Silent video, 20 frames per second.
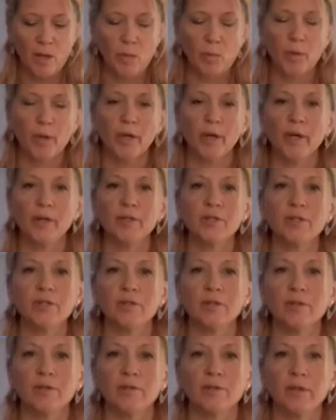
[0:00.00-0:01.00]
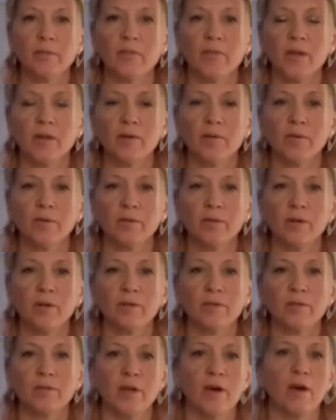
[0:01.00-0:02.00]
we're going to do something called
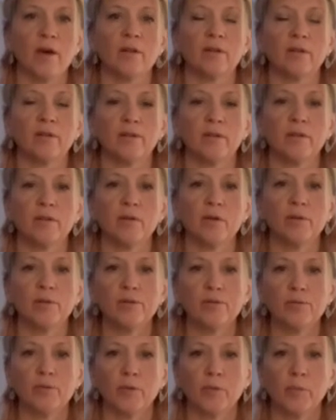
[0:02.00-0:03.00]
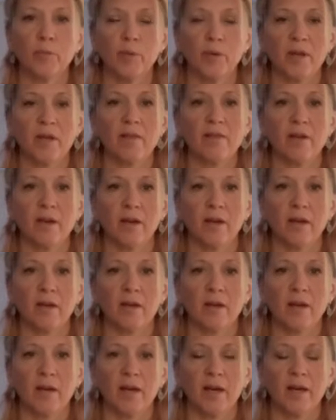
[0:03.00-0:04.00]
alternate nostril
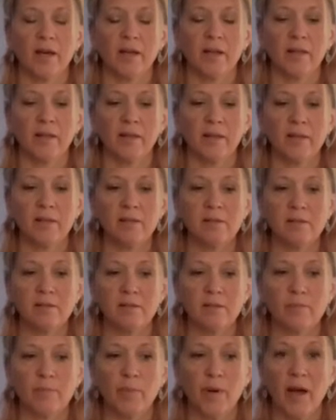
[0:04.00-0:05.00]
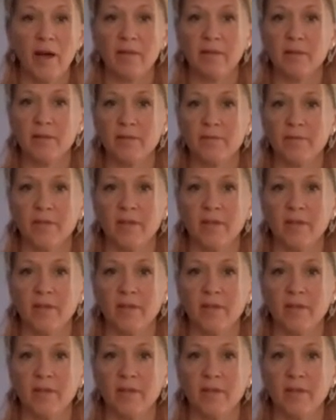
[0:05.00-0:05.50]
breathing. And this breath is